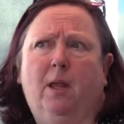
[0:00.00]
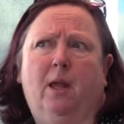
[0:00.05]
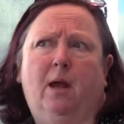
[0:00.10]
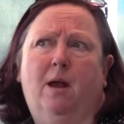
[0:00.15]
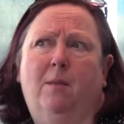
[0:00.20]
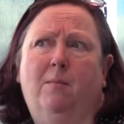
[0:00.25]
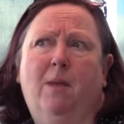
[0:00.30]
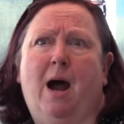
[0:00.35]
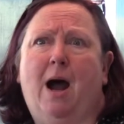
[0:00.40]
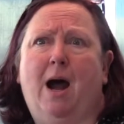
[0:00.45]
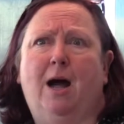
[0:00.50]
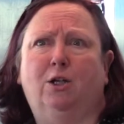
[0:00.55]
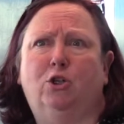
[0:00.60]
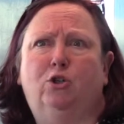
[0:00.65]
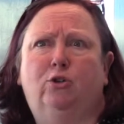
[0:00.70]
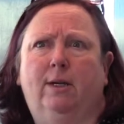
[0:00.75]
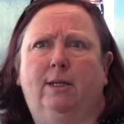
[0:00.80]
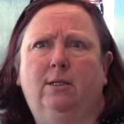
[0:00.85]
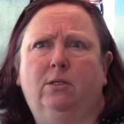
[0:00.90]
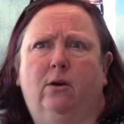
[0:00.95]

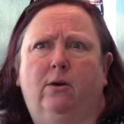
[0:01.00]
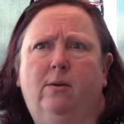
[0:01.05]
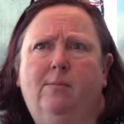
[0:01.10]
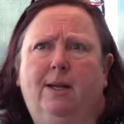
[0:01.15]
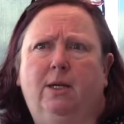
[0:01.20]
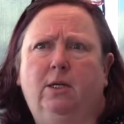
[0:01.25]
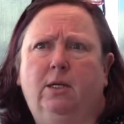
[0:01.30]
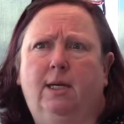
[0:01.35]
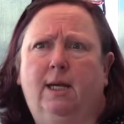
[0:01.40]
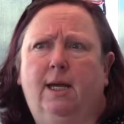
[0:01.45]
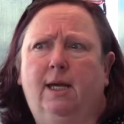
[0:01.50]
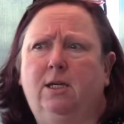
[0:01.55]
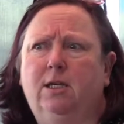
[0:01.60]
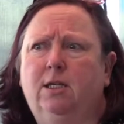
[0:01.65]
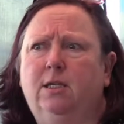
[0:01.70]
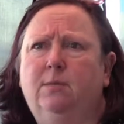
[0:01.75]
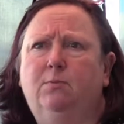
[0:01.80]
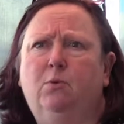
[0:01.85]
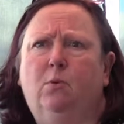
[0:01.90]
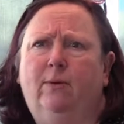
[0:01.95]
heartstrings or
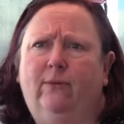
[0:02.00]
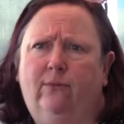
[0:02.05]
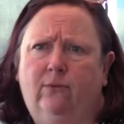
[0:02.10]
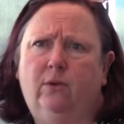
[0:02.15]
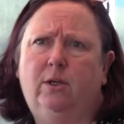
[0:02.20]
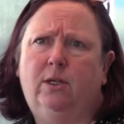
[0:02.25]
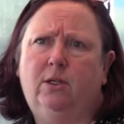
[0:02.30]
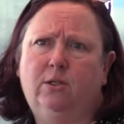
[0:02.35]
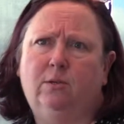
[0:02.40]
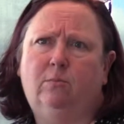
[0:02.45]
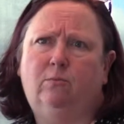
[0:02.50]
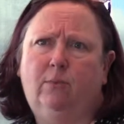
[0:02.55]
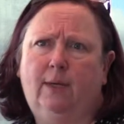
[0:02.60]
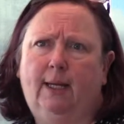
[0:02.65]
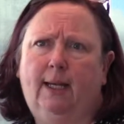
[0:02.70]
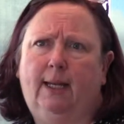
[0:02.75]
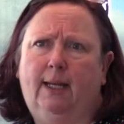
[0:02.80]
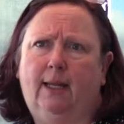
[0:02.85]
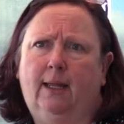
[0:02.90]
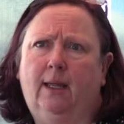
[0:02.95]
imaginations. But we've funded some
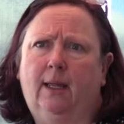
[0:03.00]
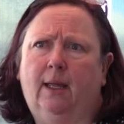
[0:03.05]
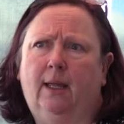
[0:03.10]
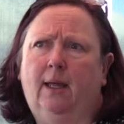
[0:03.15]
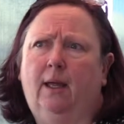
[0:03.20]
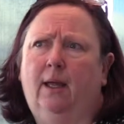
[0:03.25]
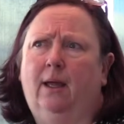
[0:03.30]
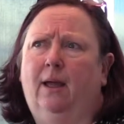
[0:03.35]
really